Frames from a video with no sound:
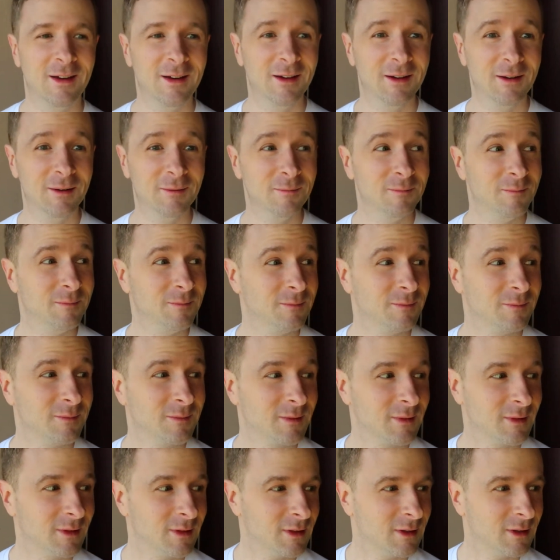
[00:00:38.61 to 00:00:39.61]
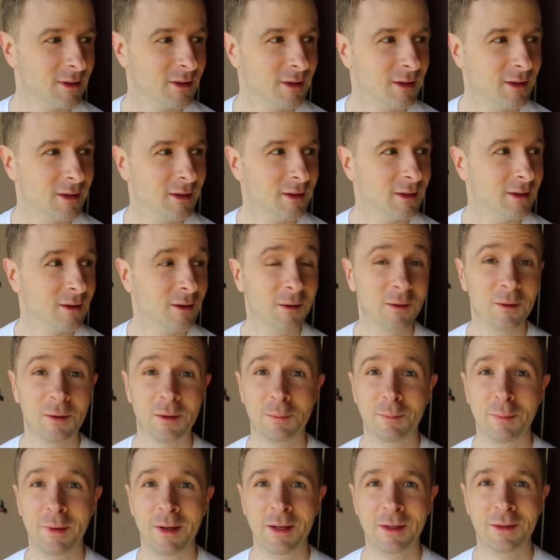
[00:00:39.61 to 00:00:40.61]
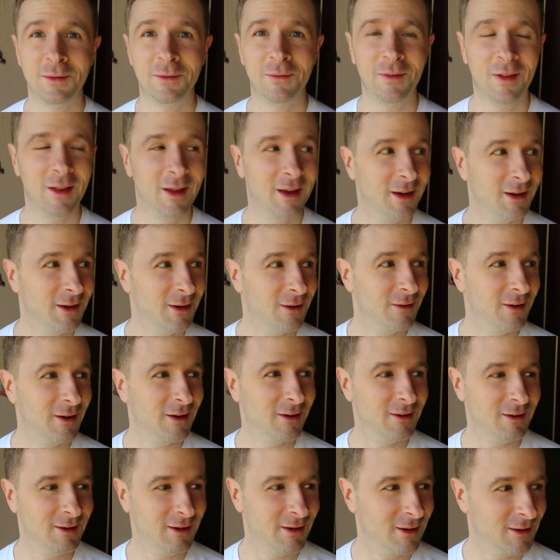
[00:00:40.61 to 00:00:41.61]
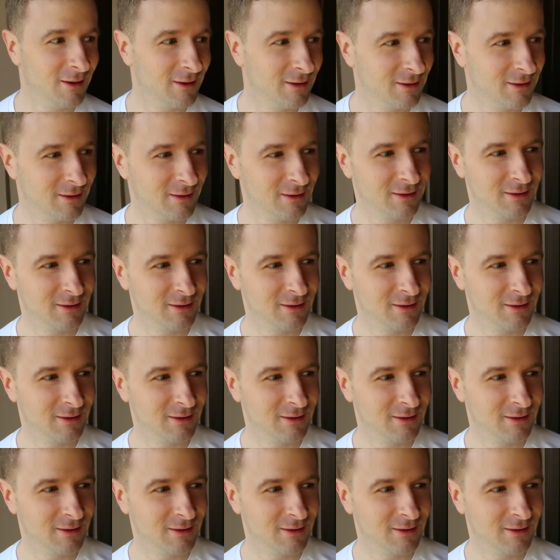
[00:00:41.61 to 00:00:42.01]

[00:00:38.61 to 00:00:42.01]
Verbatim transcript: um, oh, there's bees flying around here.